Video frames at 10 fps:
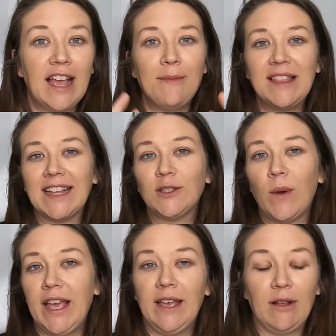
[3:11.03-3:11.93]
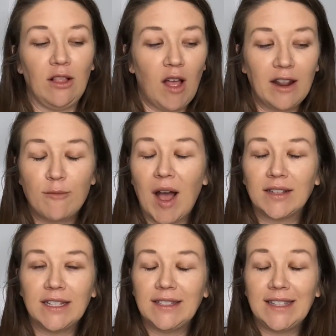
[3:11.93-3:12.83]
I mean, that's why a lot of the
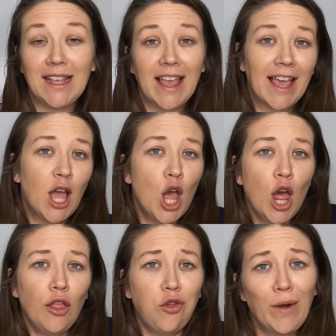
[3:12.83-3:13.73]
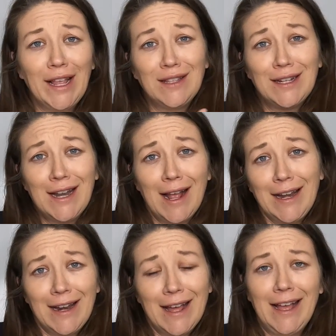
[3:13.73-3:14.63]
boxes say like 3 to
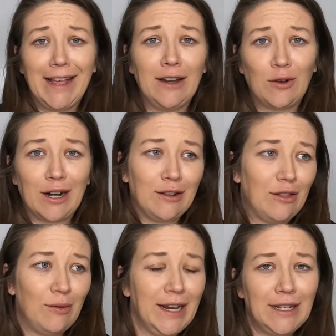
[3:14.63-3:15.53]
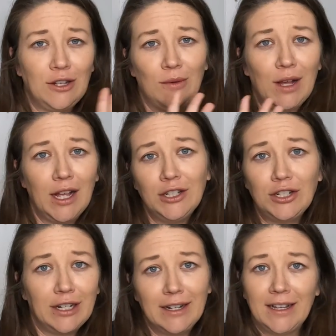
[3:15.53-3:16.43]
99 or 3 to
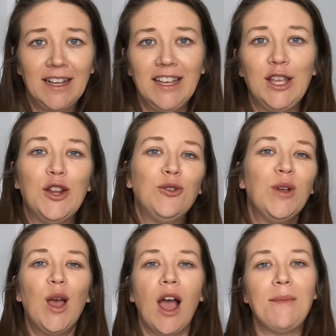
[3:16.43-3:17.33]
100, you know?